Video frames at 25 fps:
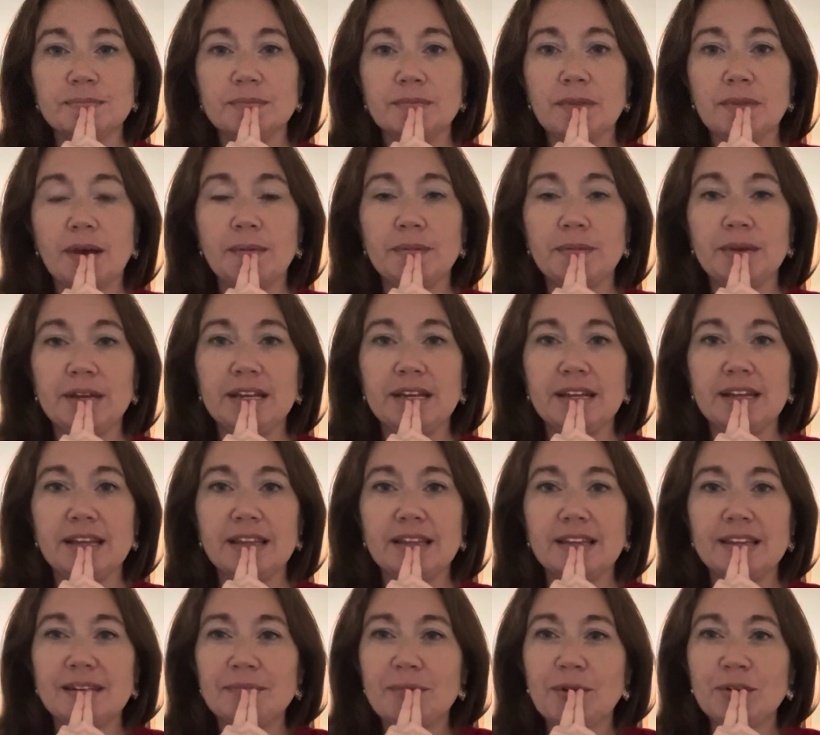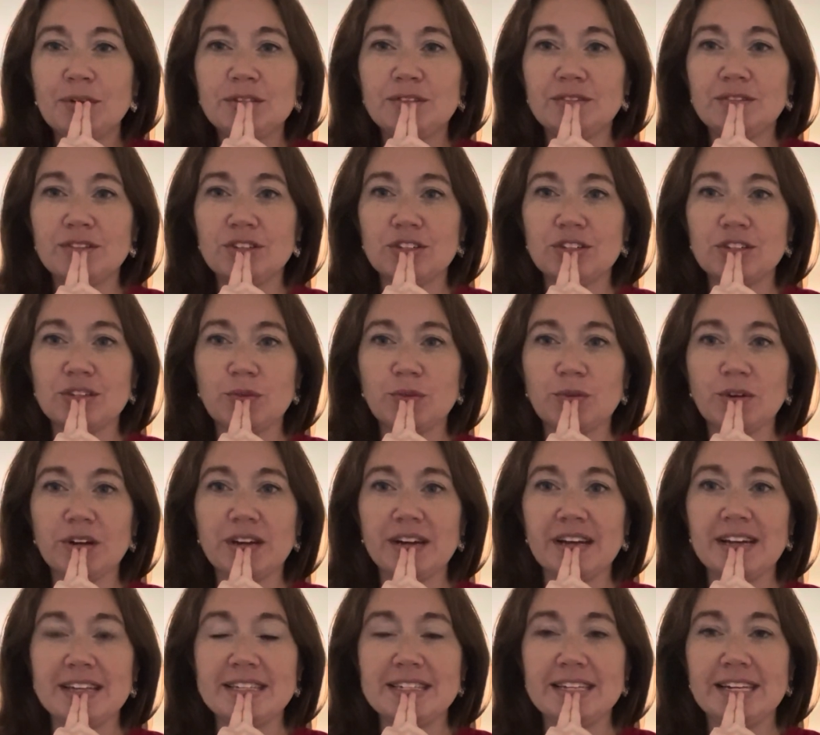and then most of it's just
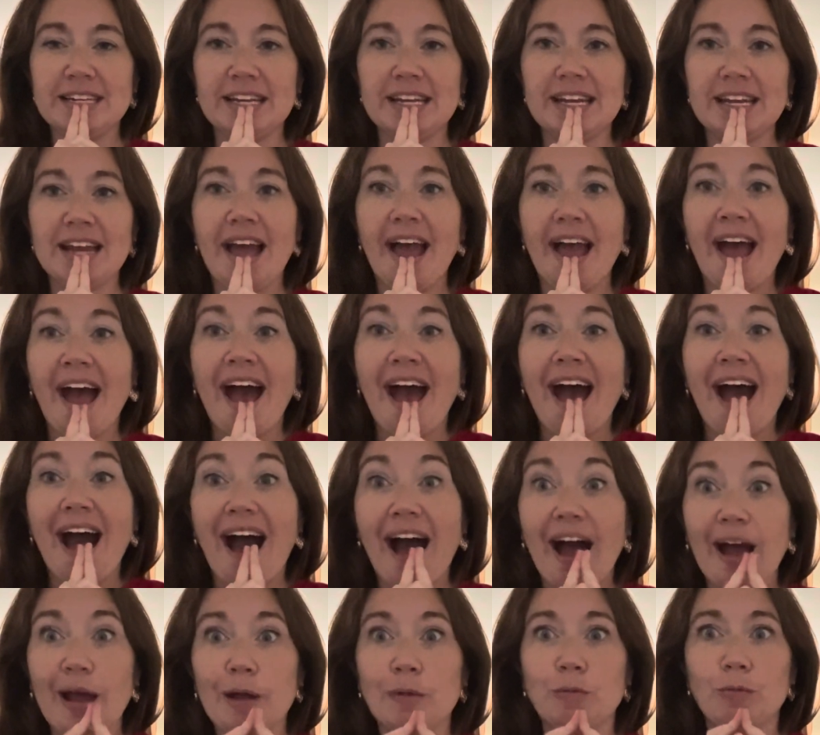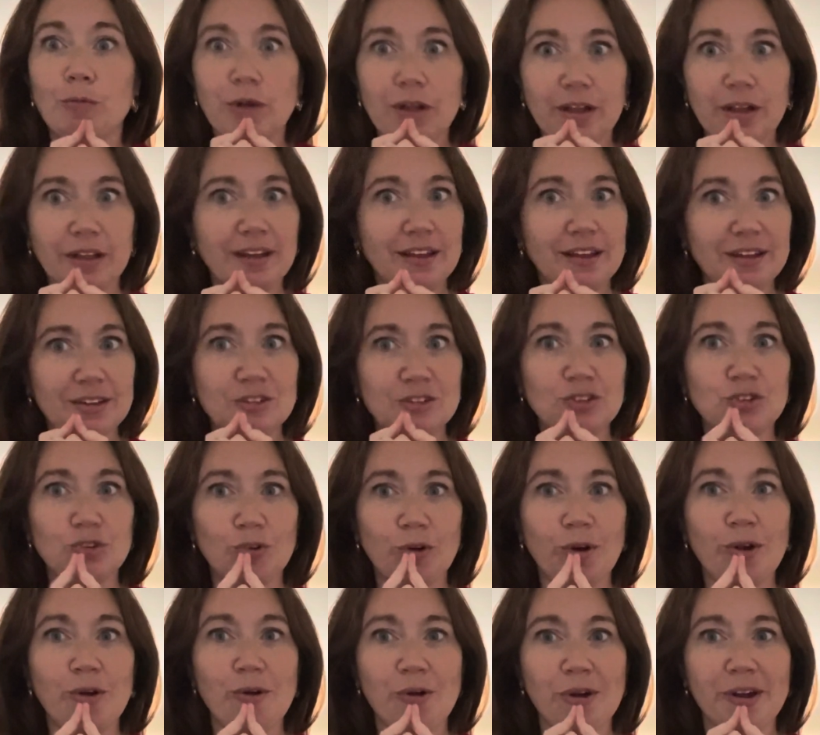organizing, and I really
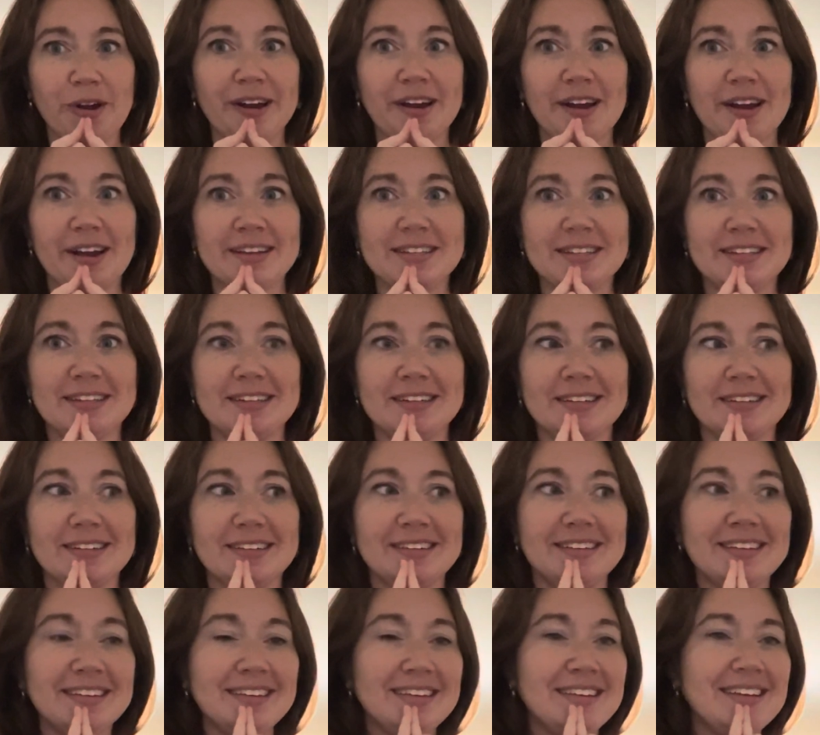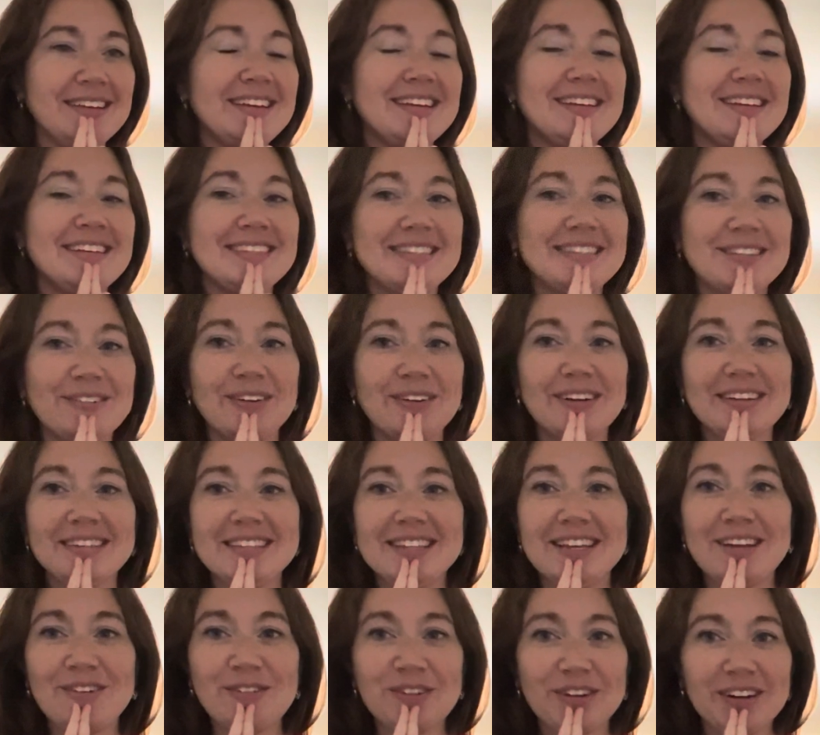enjoy organizing. And so when I
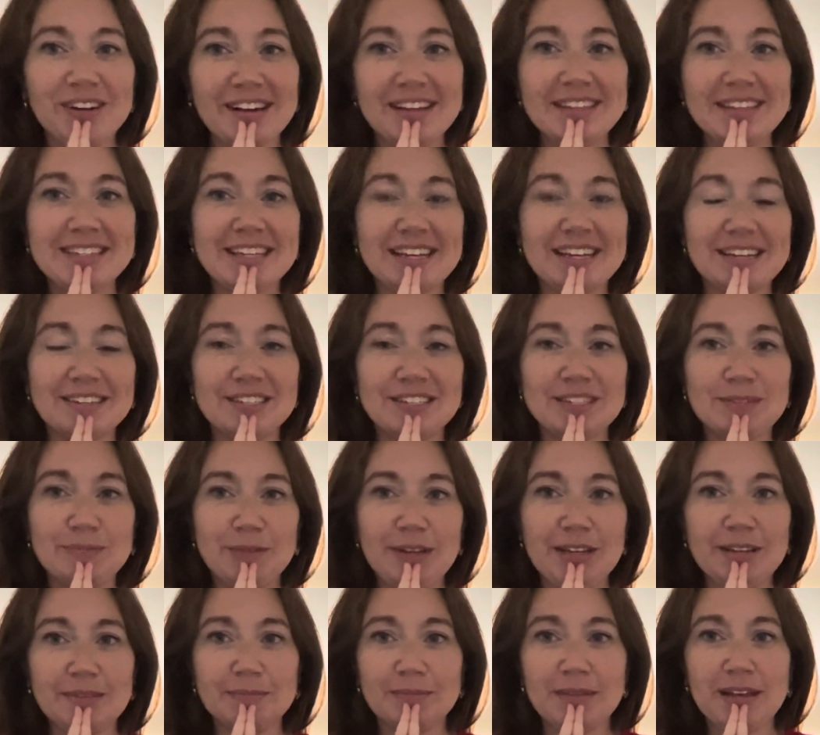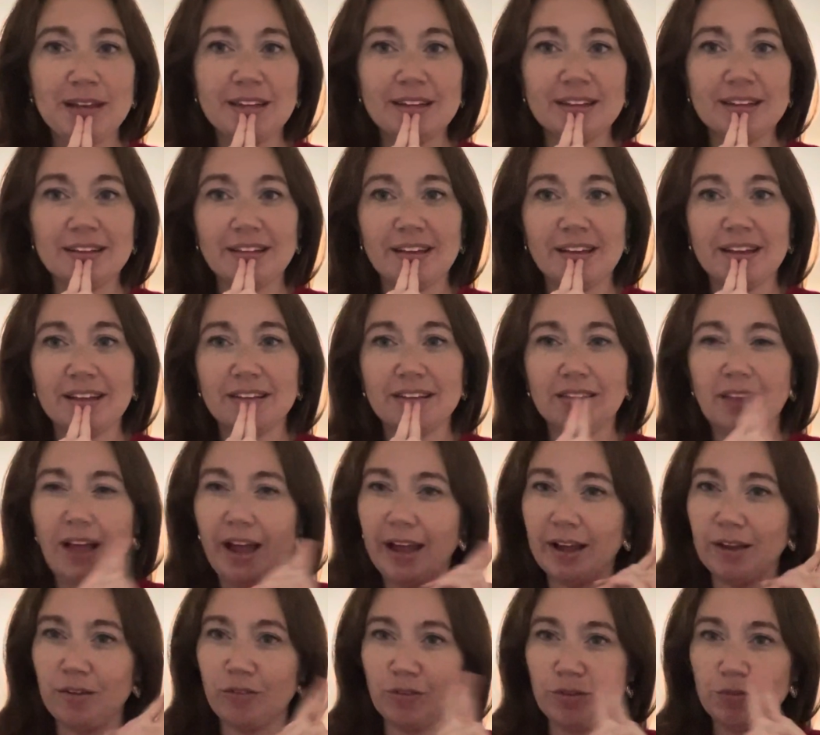say organizing, I just mean making like
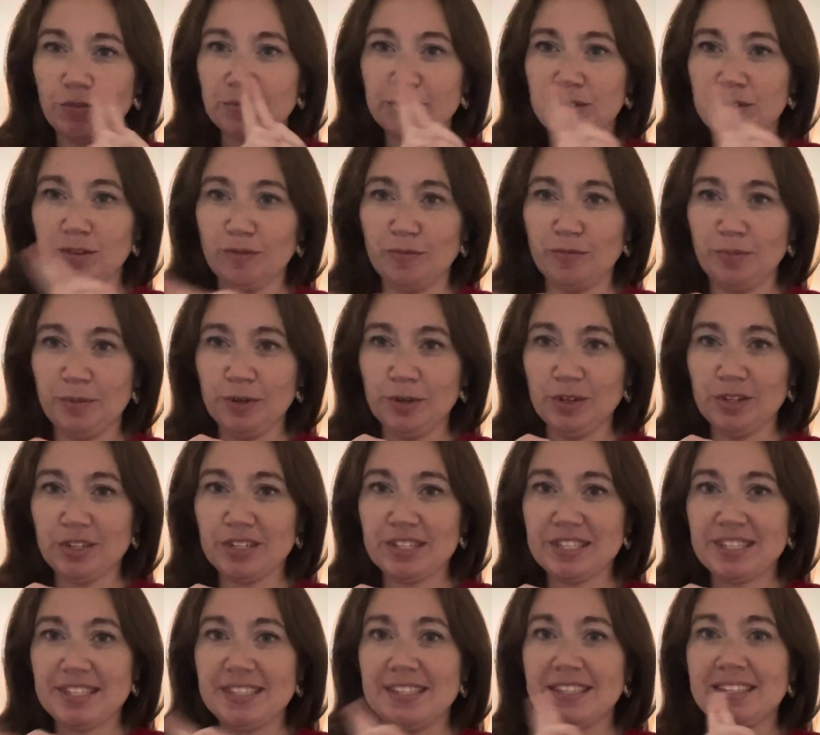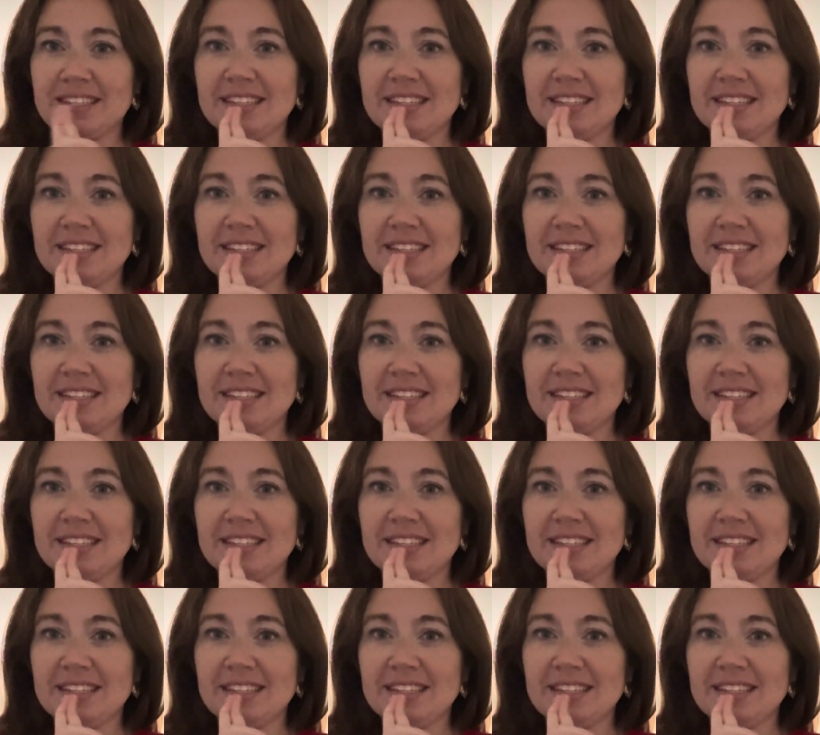light groups of books.